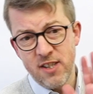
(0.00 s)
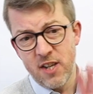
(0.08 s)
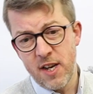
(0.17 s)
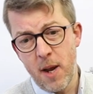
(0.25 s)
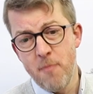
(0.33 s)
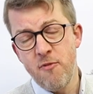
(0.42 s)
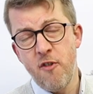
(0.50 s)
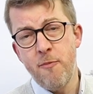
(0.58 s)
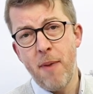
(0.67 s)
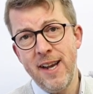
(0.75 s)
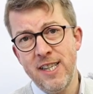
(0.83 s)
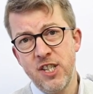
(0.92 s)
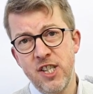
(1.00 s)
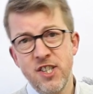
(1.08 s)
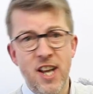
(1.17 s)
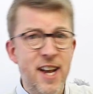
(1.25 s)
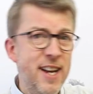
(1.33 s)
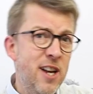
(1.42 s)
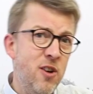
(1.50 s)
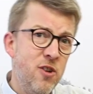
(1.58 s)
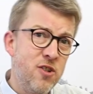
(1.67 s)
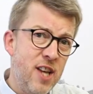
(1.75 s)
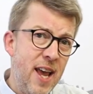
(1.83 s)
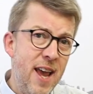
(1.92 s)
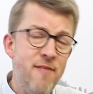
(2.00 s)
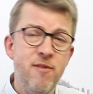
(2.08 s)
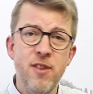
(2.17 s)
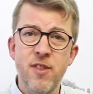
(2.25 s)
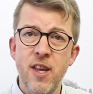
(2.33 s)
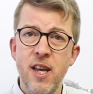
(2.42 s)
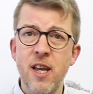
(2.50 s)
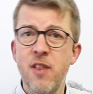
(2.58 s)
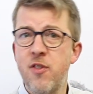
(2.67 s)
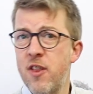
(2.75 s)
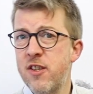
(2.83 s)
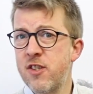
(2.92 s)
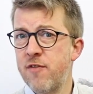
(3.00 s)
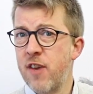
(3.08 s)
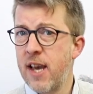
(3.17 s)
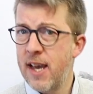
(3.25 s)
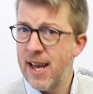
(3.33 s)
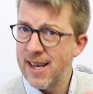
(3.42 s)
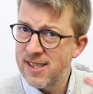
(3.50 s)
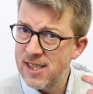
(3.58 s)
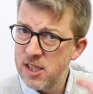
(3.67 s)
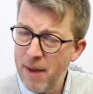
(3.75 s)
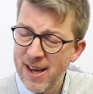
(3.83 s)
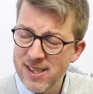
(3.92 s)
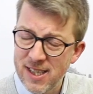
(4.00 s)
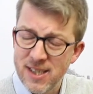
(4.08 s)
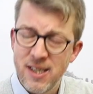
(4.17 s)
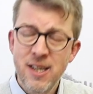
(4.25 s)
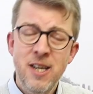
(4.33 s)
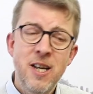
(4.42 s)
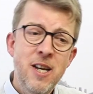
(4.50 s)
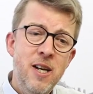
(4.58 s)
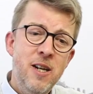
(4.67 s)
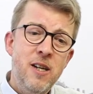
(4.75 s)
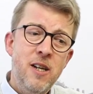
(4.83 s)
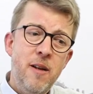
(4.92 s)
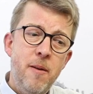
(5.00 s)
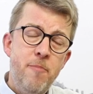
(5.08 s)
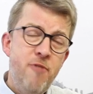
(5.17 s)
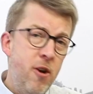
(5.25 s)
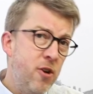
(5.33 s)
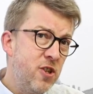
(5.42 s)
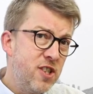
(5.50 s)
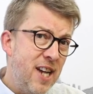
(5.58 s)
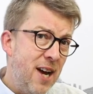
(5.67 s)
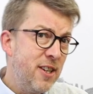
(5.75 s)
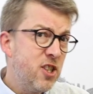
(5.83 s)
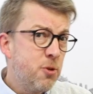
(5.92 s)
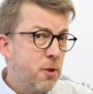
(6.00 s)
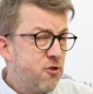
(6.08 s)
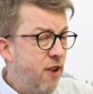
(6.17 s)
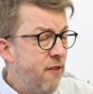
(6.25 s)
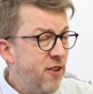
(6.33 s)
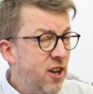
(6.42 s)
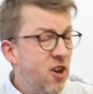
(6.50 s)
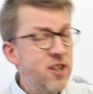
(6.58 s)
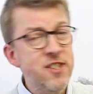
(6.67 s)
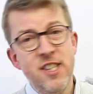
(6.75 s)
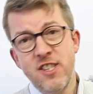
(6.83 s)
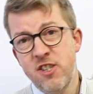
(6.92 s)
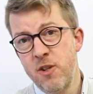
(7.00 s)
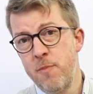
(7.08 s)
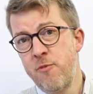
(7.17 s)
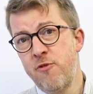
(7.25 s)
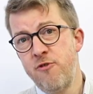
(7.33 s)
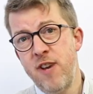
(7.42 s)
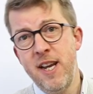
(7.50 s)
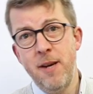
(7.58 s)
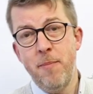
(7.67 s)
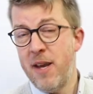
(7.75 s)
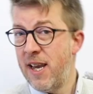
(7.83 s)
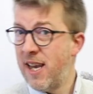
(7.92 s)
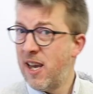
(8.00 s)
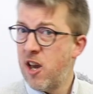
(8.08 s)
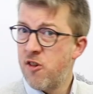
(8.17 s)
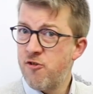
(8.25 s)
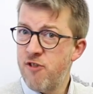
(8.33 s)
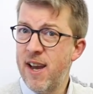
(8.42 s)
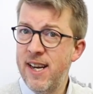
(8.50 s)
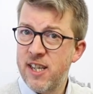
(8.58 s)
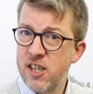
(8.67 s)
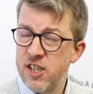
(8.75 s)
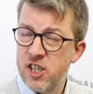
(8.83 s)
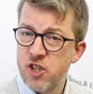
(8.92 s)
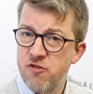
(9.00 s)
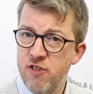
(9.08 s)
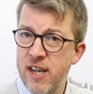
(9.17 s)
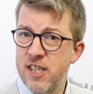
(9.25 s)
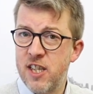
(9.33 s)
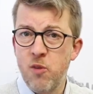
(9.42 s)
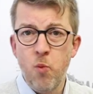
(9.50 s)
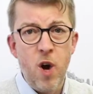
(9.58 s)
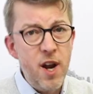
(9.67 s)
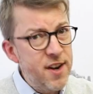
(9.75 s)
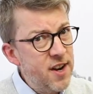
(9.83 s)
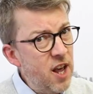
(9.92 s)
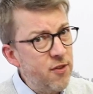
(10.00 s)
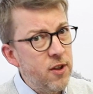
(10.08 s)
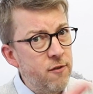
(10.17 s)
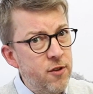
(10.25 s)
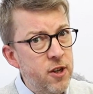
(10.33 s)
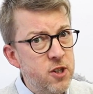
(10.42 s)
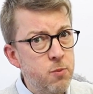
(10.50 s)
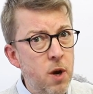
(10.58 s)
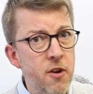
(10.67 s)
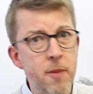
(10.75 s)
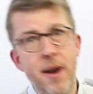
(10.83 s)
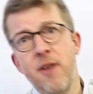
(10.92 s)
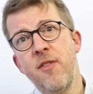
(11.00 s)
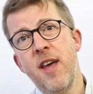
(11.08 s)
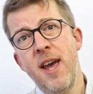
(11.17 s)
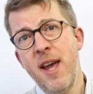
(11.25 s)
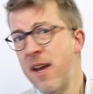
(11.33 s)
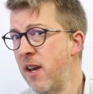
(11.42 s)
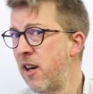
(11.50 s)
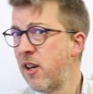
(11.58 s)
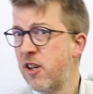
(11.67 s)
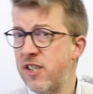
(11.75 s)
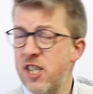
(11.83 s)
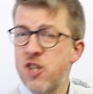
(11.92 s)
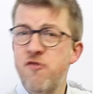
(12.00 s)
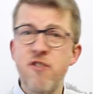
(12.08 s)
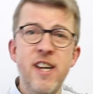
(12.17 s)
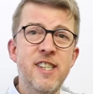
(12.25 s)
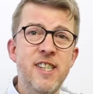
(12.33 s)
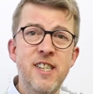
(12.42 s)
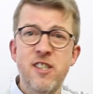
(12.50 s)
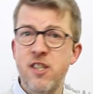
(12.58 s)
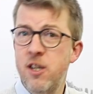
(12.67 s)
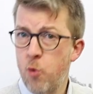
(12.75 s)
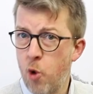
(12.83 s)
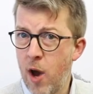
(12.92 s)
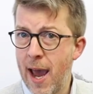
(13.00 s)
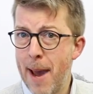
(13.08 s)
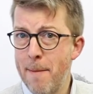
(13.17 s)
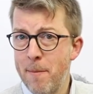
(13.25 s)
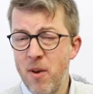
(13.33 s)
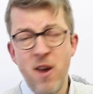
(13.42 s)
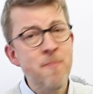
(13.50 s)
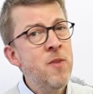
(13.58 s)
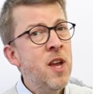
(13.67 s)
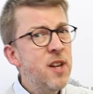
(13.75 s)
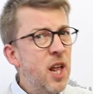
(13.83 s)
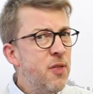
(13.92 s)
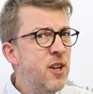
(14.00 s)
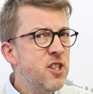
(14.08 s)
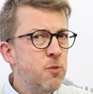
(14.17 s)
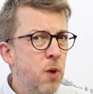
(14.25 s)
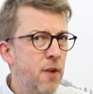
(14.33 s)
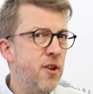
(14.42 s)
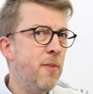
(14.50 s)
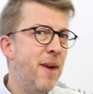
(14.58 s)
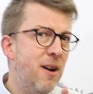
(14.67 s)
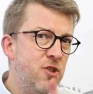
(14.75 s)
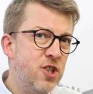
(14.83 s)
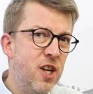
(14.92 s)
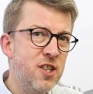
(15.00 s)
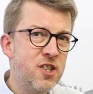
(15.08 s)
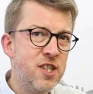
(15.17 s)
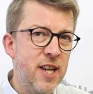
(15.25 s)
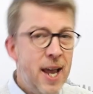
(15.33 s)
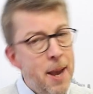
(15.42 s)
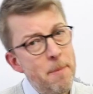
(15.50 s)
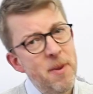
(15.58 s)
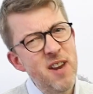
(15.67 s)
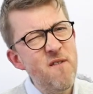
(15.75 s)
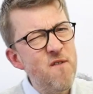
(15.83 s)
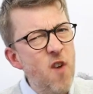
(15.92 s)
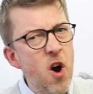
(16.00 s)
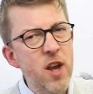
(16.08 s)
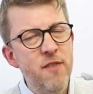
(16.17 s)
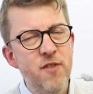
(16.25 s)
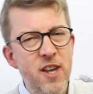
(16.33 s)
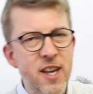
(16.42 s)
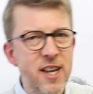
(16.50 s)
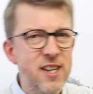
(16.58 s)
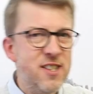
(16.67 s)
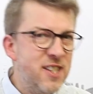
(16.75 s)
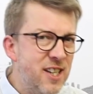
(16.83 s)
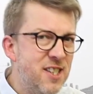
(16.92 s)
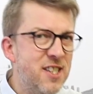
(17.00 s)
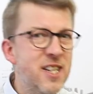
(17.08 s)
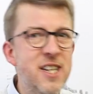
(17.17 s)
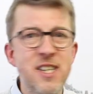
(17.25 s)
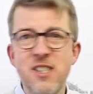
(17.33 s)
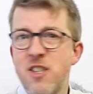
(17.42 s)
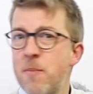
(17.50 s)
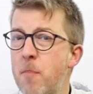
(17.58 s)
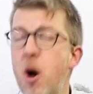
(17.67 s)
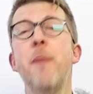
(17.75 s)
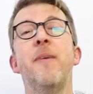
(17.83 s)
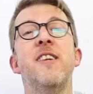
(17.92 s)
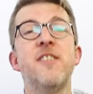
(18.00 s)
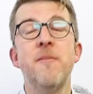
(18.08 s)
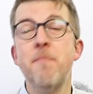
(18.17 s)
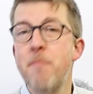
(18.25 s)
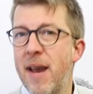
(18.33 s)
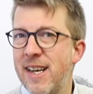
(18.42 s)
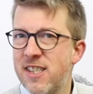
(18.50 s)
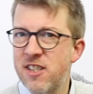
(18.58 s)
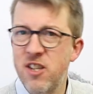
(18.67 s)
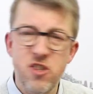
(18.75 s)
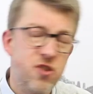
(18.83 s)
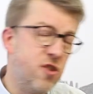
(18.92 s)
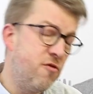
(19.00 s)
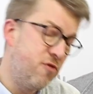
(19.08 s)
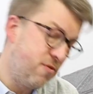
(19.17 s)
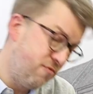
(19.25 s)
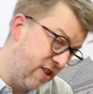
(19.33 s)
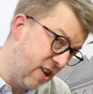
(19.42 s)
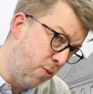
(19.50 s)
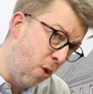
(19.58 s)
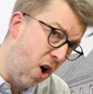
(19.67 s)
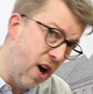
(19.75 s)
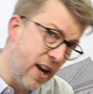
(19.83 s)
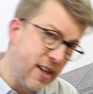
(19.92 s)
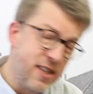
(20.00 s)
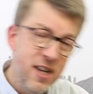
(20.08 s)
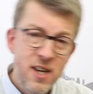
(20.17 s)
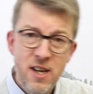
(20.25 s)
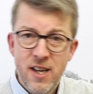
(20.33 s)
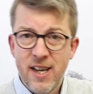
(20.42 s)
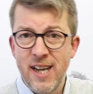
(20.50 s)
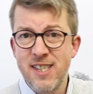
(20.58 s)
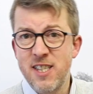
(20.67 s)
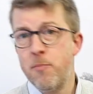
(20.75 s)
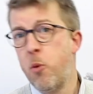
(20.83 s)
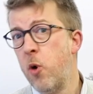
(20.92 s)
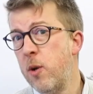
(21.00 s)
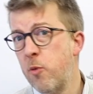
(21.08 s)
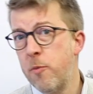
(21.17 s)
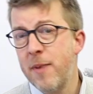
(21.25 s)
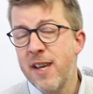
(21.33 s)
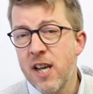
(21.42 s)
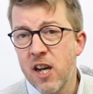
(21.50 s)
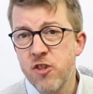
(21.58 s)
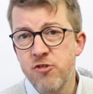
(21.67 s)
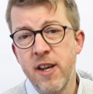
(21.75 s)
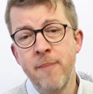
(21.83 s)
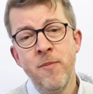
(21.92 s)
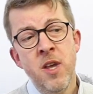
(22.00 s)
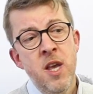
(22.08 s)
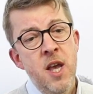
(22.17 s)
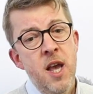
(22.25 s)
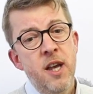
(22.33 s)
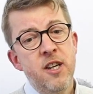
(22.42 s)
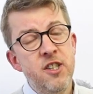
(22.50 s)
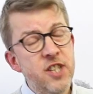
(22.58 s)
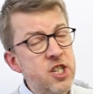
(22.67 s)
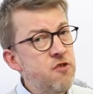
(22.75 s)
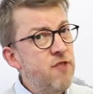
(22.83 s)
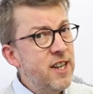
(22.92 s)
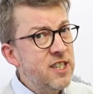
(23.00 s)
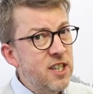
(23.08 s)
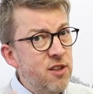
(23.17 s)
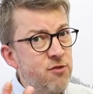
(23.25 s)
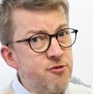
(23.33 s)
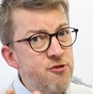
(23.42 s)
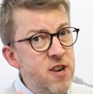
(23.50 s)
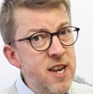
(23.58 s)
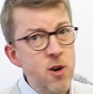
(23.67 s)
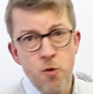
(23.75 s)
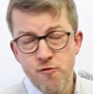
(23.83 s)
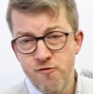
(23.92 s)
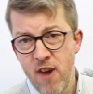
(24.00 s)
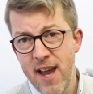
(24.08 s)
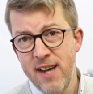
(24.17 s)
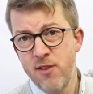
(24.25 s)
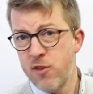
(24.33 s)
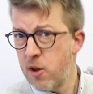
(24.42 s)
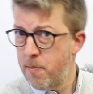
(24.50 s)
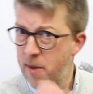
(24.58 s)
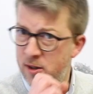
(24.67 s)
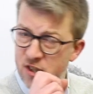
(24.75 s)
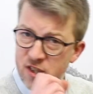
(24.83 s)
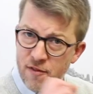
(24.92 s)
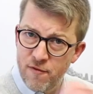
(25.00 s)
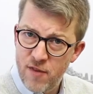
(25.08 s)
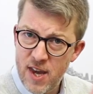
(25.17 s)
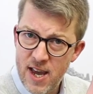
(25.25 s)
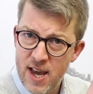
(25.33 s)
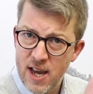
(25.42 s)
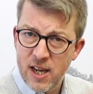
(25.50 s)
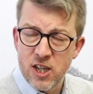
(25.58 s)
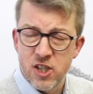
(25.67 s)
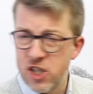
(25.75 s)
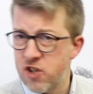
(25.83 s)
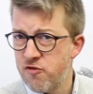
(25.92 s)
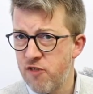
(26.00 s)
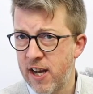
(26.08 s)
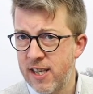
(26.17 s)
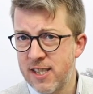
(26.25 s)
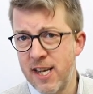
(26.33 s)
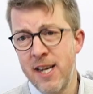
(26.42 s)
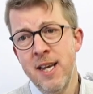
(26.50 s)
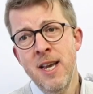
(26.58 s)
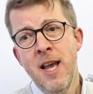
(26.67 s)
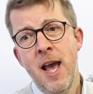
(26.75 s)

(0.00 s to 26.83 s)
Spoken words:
it's a number of pages and it looks at everything that the surveyor has inspected. Broken down into a traffic light system, green being great, condition rating 1, nothing for you to worry about there. Condition rating 2 or amber, nothing to worry about just yet, but in 5 years, 6 years, there might be some maintenance that's required. Case in point would be guttering. Condition rating 3 or red, the most severe condition rating.